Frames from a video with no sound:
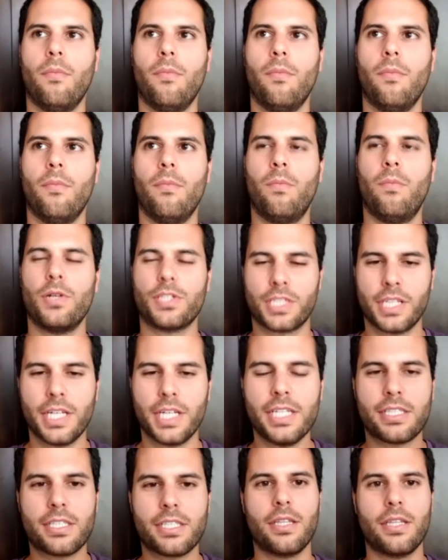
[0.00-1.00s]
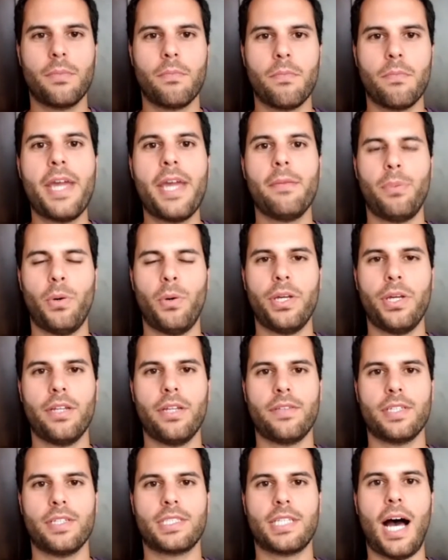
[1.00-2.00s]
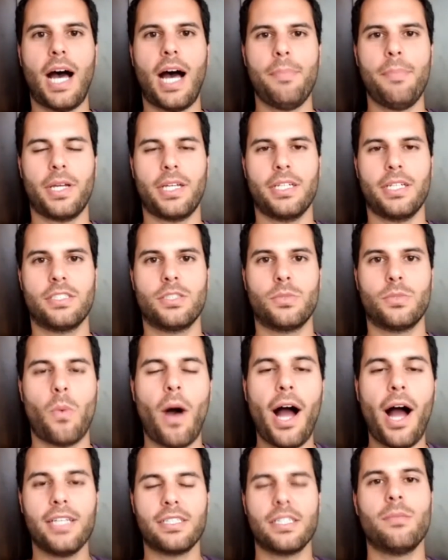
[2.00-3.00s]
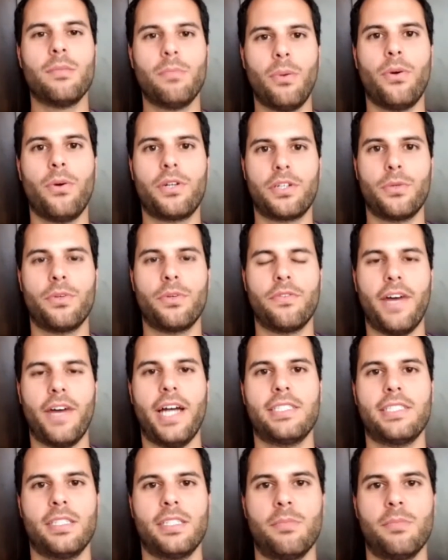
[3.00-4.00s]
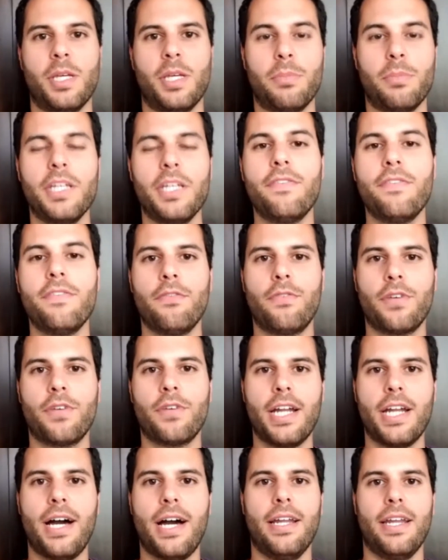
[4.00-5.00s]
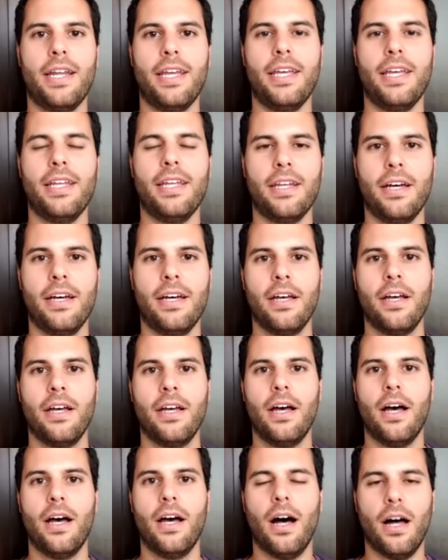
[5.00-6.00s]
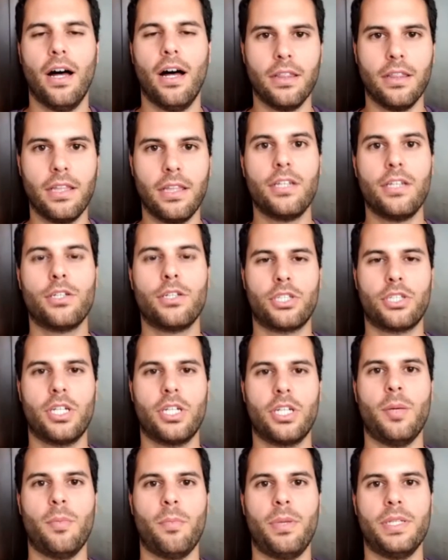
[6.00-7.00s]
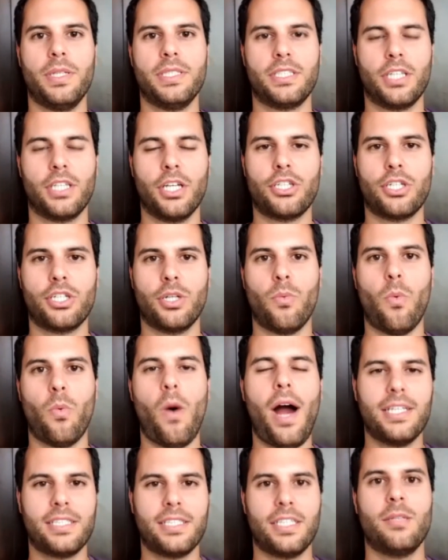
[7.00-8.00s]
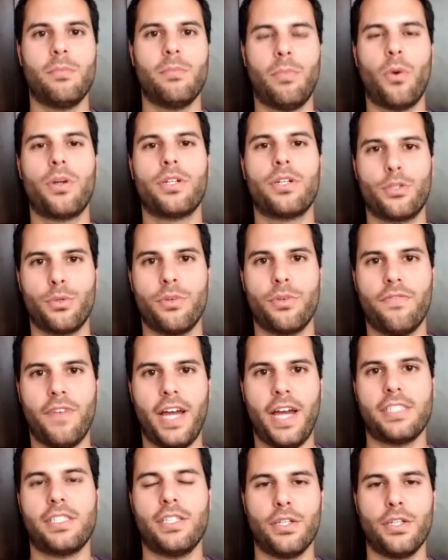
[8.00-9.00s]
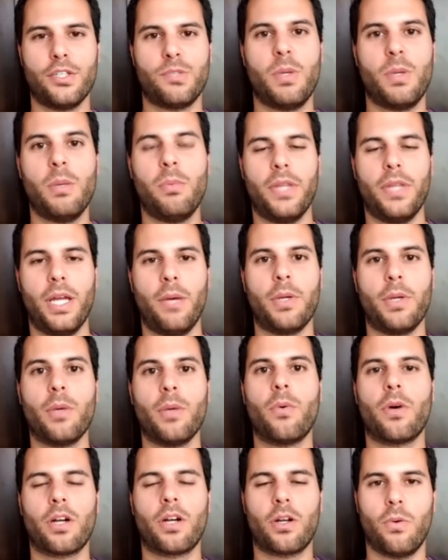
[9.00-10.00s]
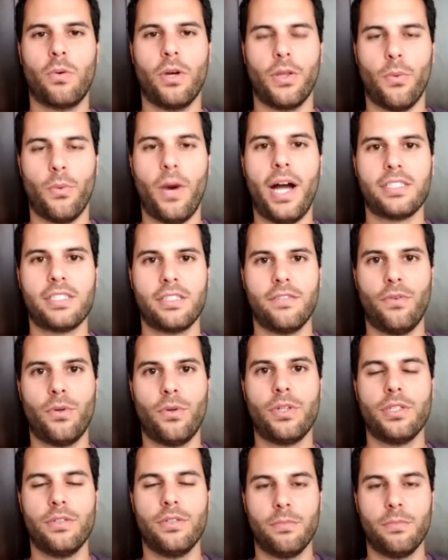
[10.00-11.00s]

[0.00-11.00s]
Which leads to the main point of this topic is why is it important to invest in people? Even if we're not in a leadership position, why is it important to invest in those people that we work with? Why is it important